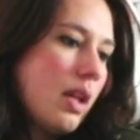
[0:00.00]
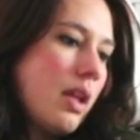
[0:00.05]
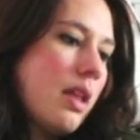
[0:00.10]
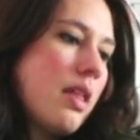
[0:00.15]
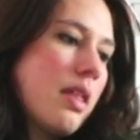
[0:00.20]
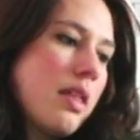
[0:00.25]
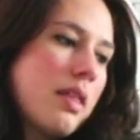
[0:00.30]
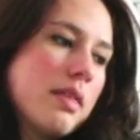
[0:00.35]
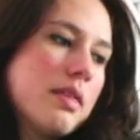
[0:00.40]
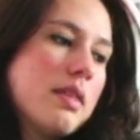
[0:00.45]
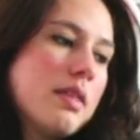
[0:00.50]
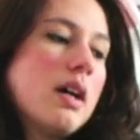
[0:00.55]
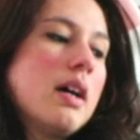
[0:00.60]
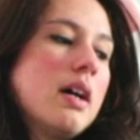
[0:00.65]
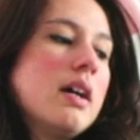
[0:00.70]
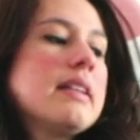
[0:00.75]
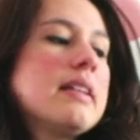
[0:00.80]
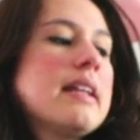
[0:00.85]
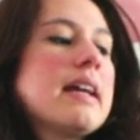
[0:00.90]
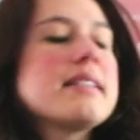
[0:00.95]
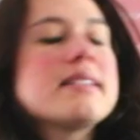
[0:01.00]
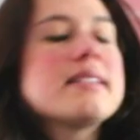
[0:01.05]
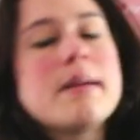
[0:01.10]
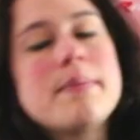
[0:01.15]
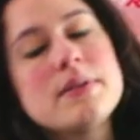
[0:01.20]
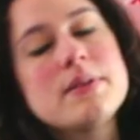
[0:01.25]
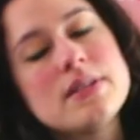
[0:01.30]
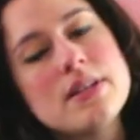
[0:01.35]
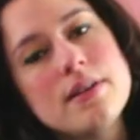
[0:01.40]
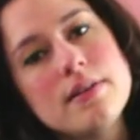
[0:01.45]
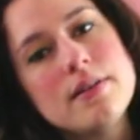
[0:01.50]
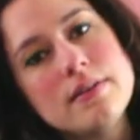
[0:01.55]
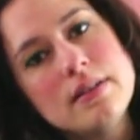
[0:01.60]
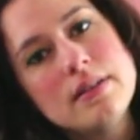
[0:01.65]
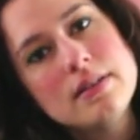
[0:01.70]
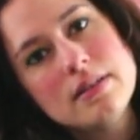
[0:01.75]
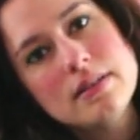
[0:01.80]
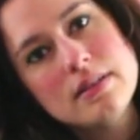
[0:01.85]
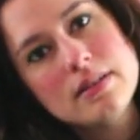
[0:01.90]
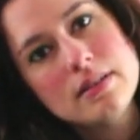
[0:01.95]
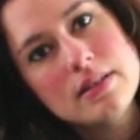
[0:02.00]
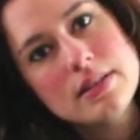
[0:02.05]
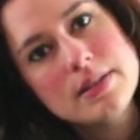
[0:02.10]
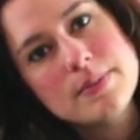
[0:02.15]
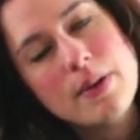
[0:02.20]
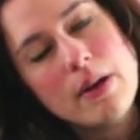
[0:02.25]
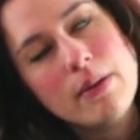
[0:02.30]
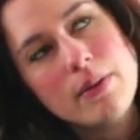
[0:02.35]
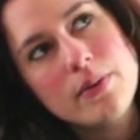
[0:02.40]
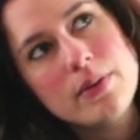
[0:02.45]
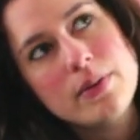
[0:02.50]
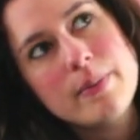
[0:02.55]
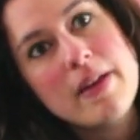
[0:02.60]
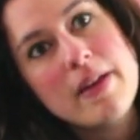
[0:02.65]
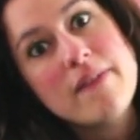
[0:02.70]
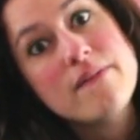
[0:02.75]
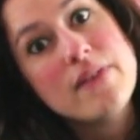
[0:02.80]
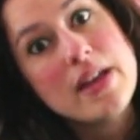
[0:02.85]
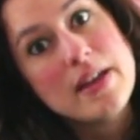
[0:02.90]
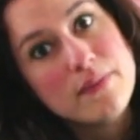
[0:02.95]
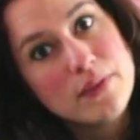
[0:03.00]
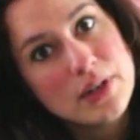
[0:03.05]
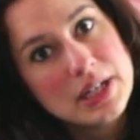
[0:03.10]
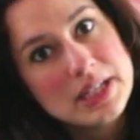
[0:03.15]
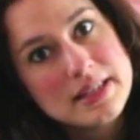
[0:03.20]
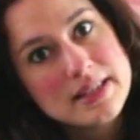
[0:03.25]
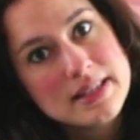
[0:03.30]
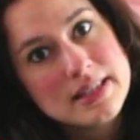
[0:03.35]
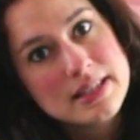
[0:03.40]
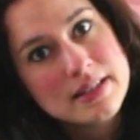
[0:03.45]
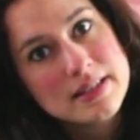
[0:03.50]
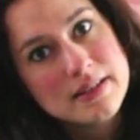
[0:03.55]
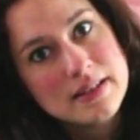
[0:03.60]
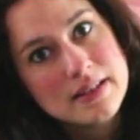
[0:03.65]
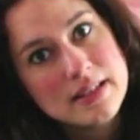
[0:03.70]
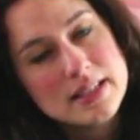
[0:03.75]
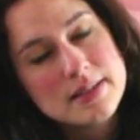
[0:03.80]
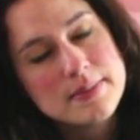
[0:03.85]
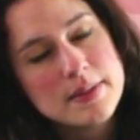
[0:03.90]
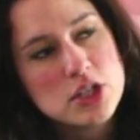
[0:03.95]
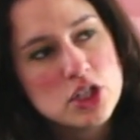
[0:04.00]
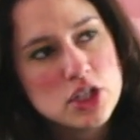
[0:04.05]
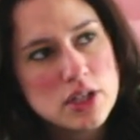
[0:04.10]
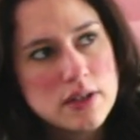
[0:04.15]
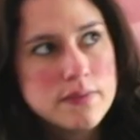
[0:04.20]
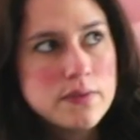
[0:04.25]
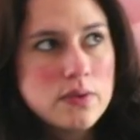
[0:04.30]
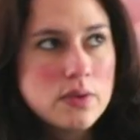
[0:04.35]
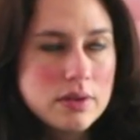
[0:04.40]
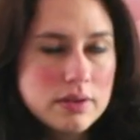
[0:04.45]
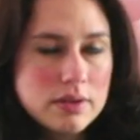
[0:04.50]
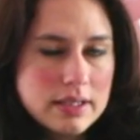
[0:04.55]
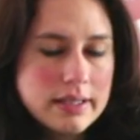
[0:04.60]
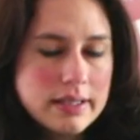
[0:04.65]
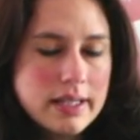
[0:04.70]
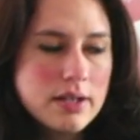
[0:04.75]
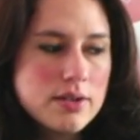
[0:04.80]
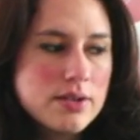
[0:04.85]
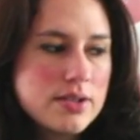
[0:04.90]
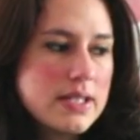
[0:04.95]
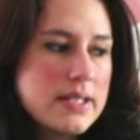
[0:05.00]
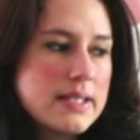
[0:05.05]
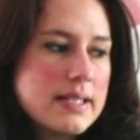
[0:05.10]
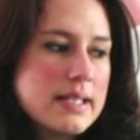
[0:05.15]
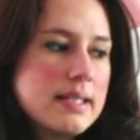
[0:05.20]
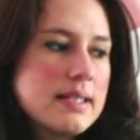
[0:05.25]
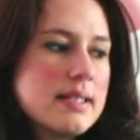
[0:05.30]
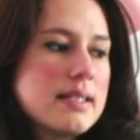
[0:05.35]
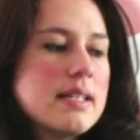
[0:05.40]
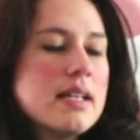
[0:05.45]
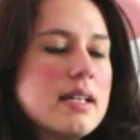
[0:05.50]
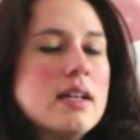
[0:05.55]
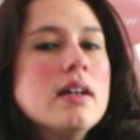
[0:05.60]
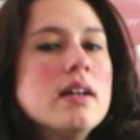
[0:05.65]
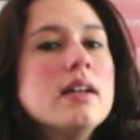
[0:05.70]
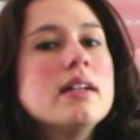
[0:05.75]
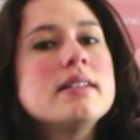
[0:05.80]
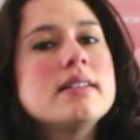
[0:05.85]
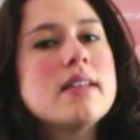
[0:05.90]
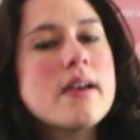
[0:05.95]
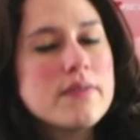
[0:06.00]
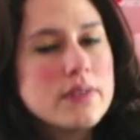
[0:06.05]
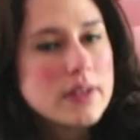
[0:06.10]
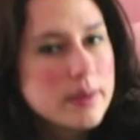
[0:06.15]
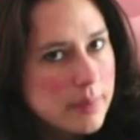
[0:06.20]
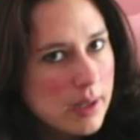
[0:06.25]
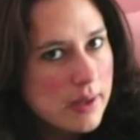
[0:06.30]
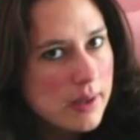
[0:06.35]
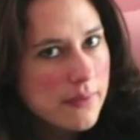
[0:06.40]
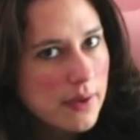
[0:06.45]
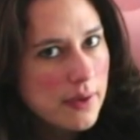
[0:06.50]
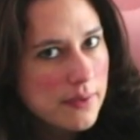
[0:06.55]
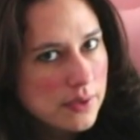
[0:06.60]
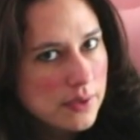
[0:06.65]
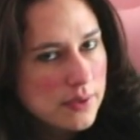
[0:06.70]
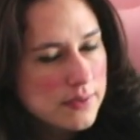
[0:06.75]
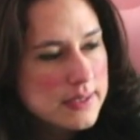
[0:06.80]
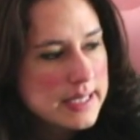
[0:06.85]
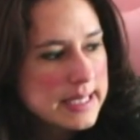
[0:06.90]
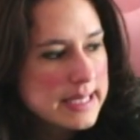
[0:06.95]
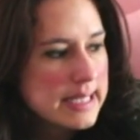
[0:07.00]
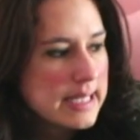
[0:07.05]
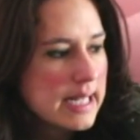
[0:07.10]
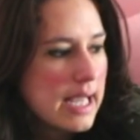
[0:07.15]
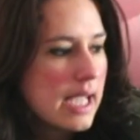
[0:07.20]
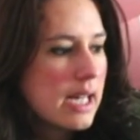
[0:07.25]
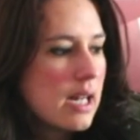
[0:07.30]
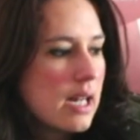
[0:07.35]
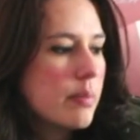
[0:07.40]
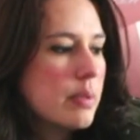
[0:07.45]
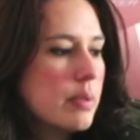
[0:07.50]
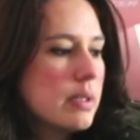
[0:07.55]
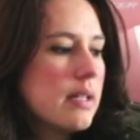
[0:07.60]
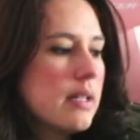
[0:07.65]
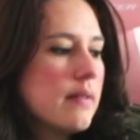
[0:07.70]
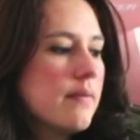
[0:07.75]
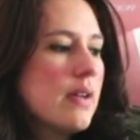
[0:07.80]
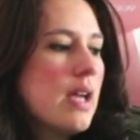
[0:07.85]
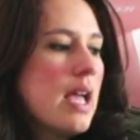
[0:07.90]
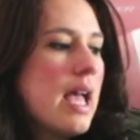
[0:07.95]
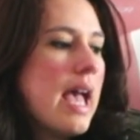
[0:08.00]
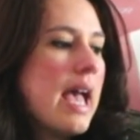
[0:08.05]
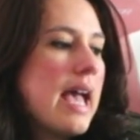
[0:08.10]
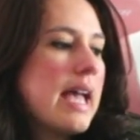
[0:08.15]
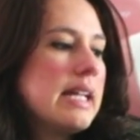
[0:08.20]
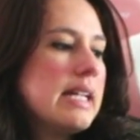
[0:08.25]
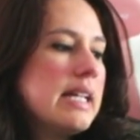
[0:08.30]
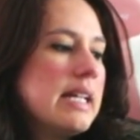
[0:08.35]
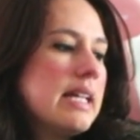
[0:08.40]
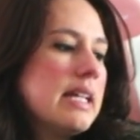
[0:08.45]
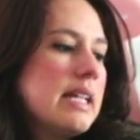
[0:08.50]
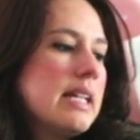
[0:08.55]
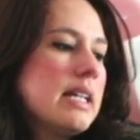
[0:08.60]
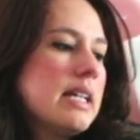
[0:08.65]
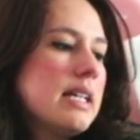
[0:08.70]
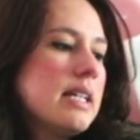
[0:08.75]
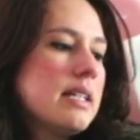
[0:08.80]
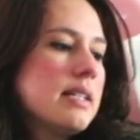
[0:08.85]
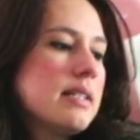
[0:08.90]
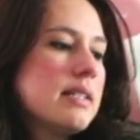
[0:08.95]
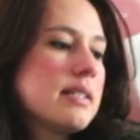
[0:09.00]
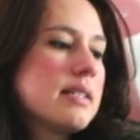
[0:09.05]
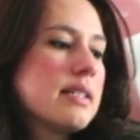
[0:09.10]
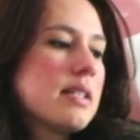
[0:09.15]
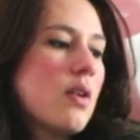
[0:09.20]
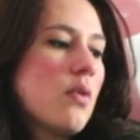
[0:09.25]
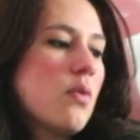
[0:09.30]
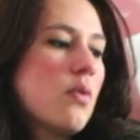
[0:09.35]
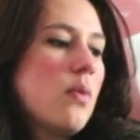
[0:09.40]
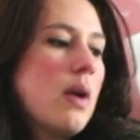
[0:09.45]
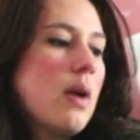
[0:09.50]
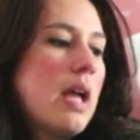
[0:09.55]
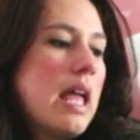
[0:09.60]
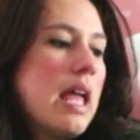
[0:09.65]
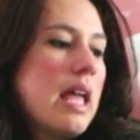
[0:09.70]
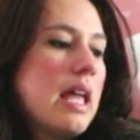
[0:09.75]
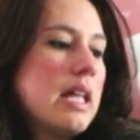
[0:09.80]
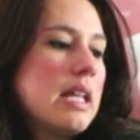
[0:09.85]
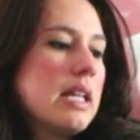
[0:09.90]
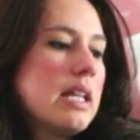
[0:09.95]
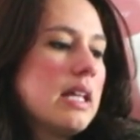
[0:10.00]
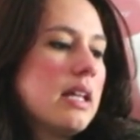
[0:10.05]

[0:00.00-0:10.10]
the next episode is probably one of my favorites, especially for the later seasons. Definitely my favorite of season 9, I believe. And it is when